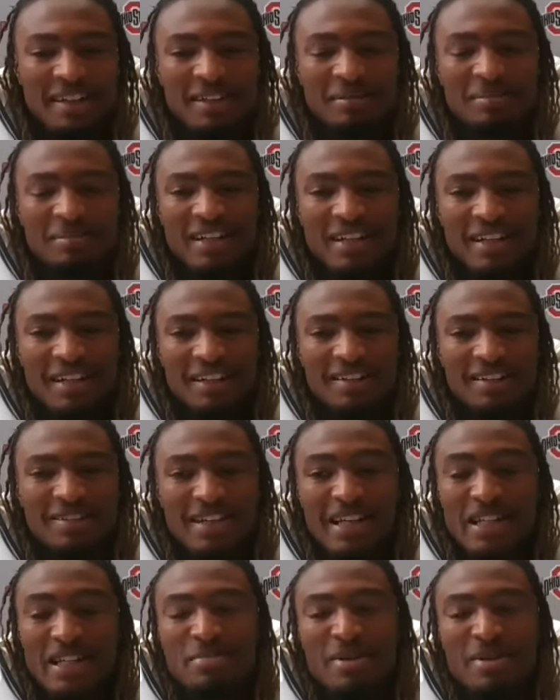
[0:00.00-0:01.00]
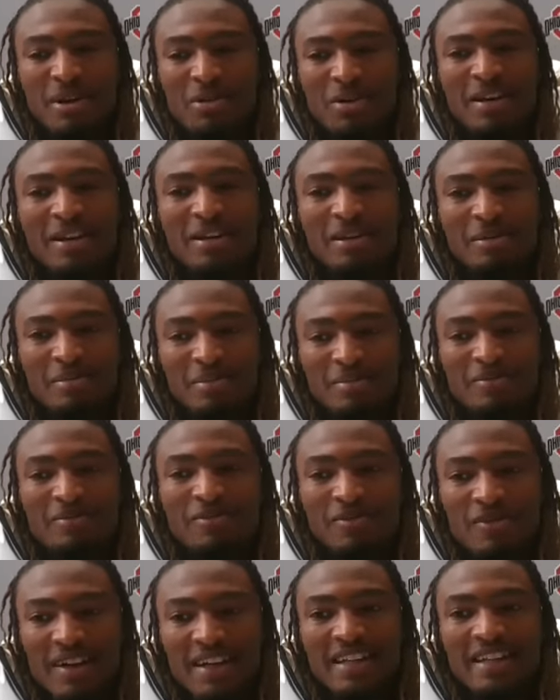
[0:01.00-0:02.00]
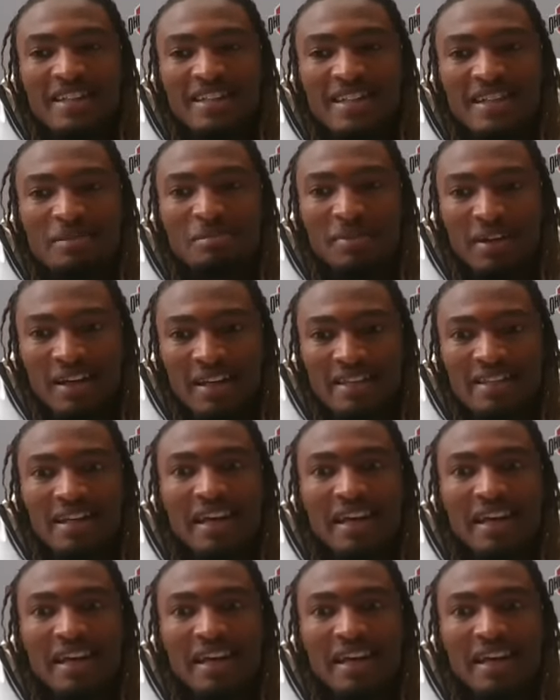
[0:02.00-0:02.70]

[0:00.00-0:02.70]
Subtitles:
But that's probably one of the funniest and best